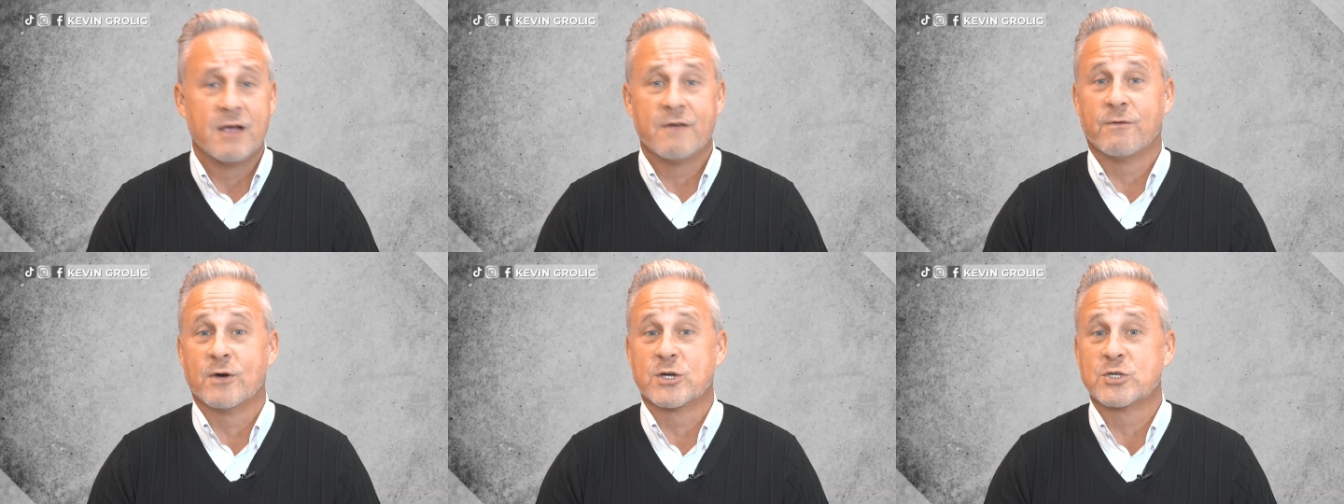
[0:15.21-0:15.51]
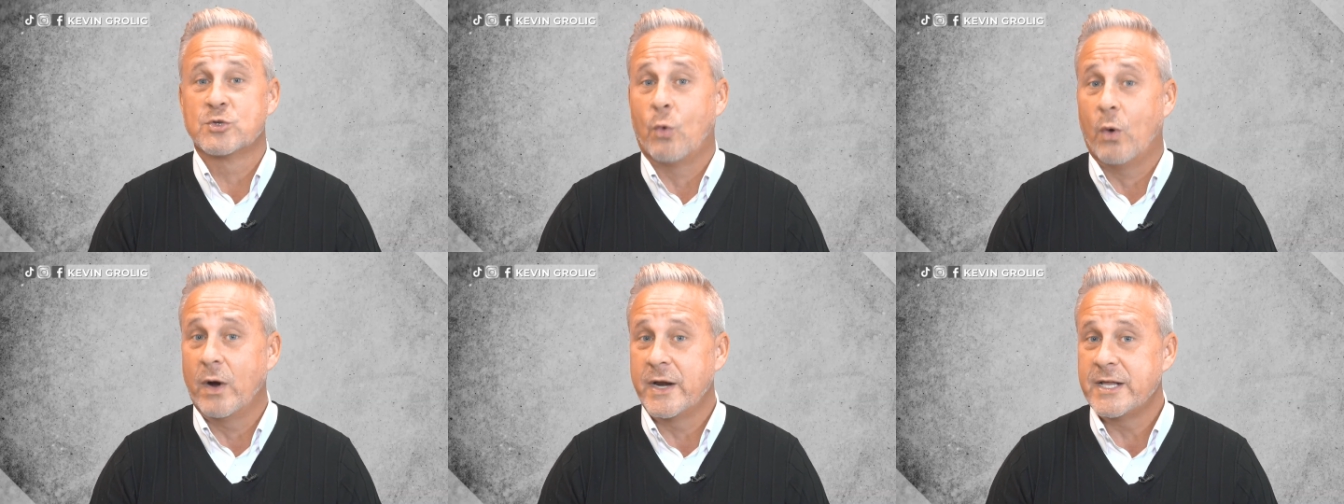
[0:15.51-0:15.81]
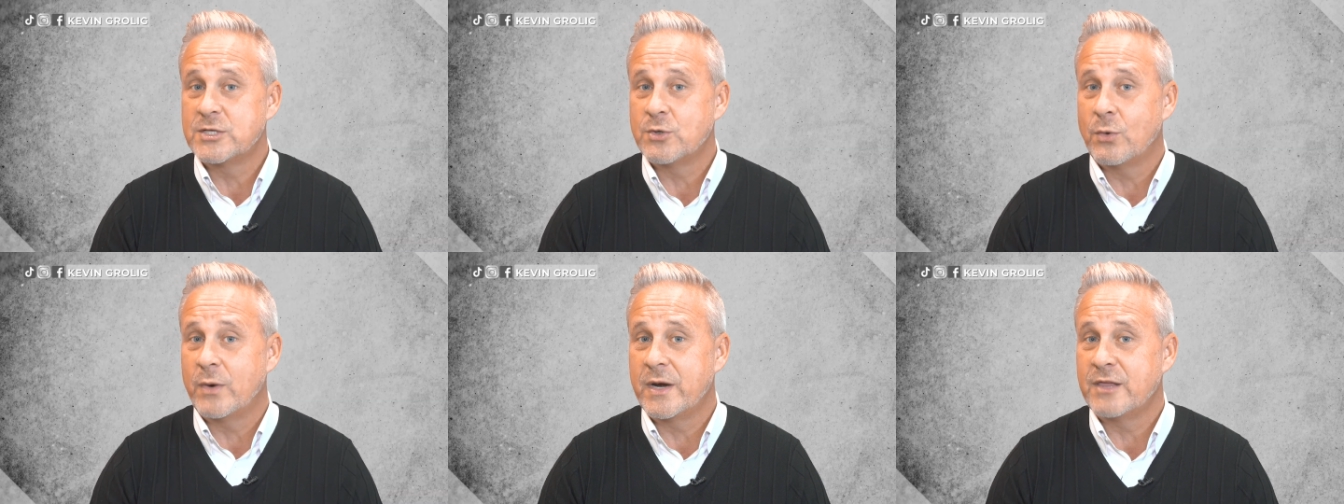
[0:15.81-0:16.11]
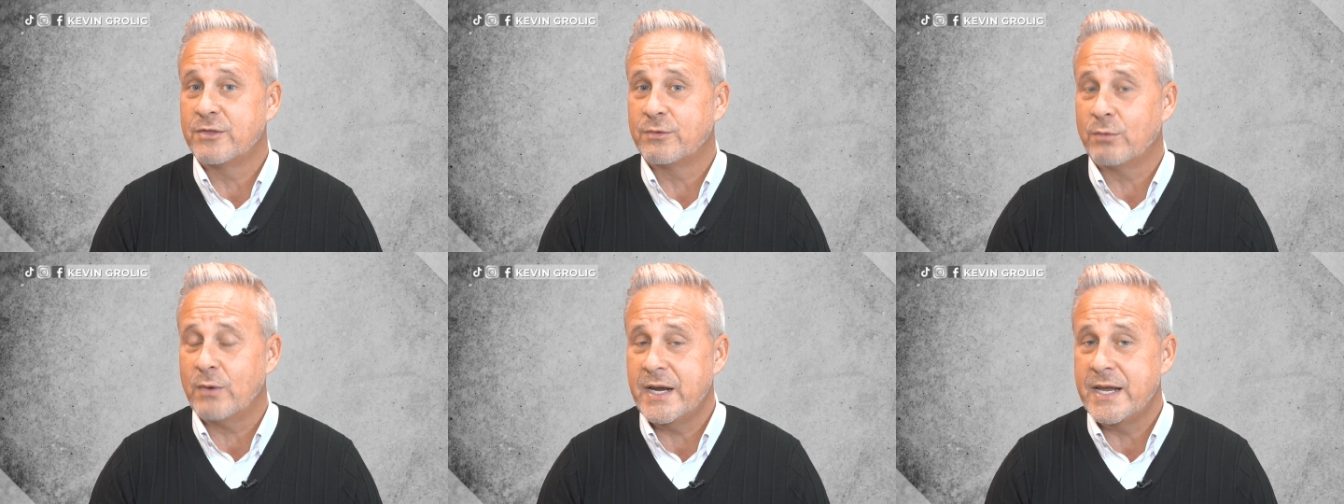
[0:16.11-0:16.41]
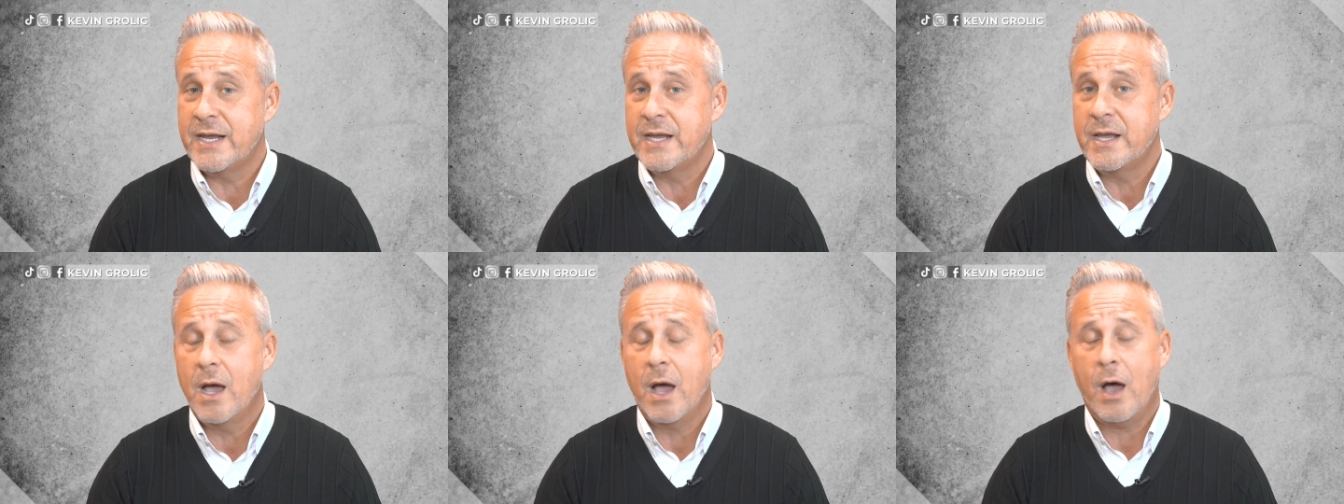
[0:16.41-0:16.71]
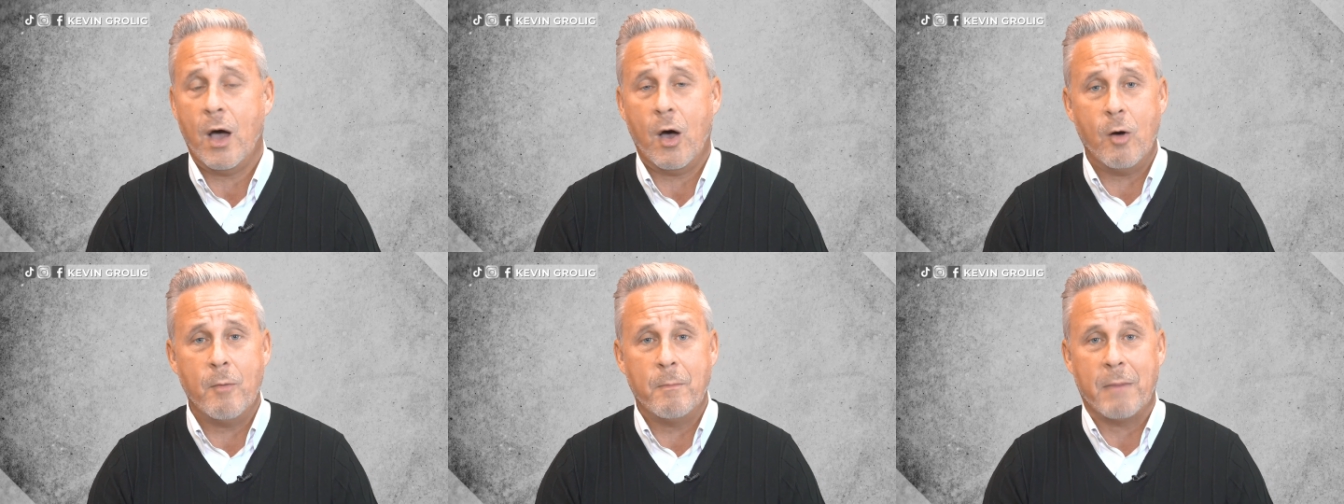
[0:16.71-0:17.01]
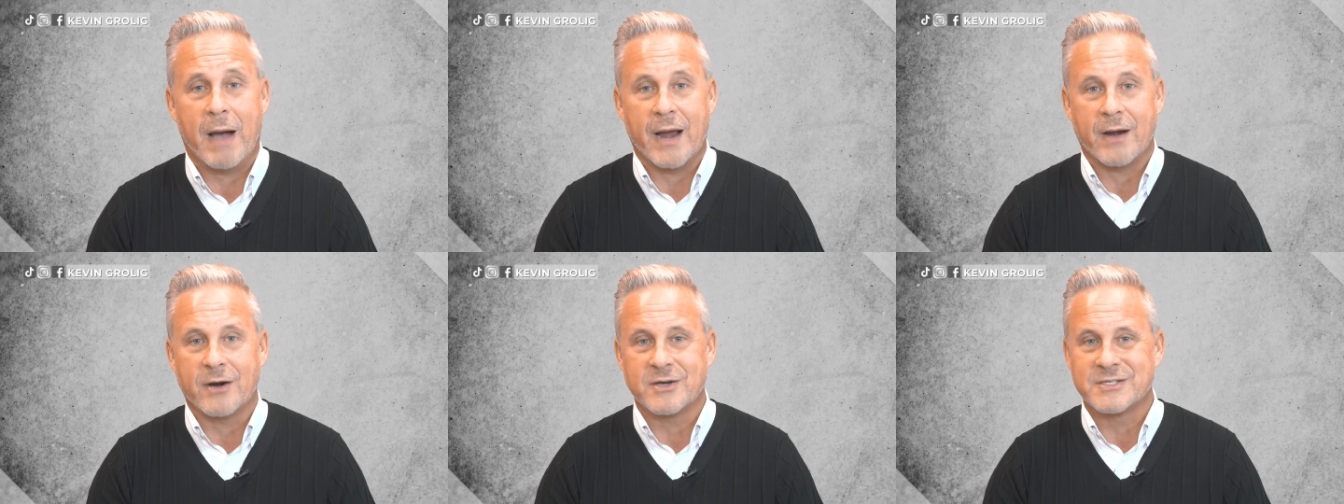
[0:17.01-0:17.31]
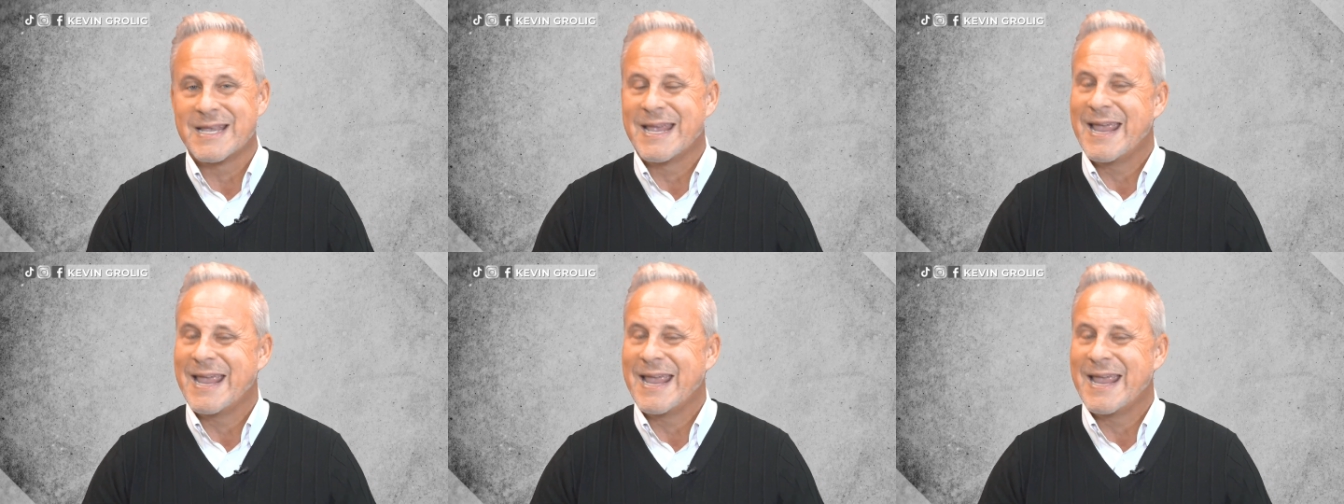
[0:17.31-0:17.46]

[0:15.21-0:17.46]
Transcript: for 2023 home buyers